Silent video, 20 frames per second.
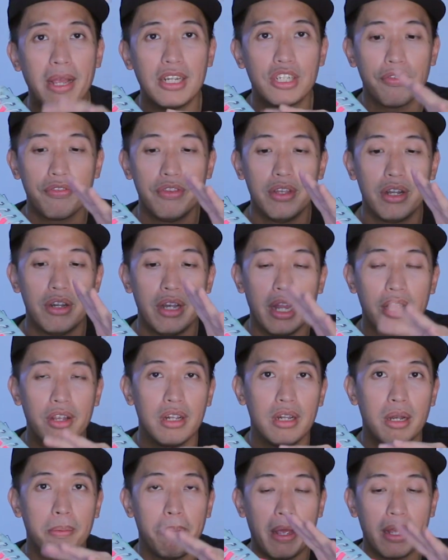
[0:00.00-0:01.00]
mesh of the
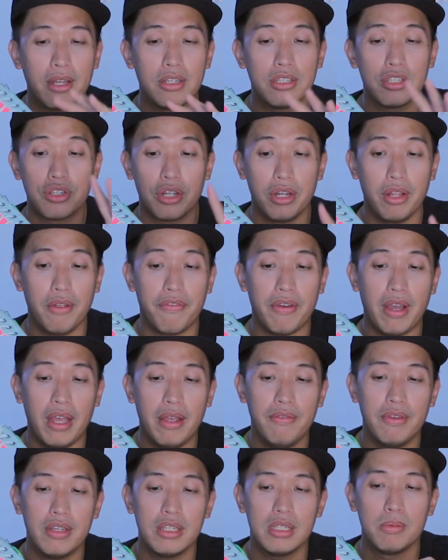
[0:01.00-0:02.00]
regular Pegasus
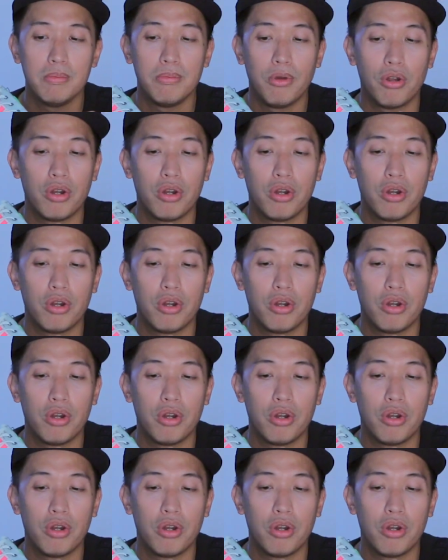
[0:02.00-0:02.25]
35 is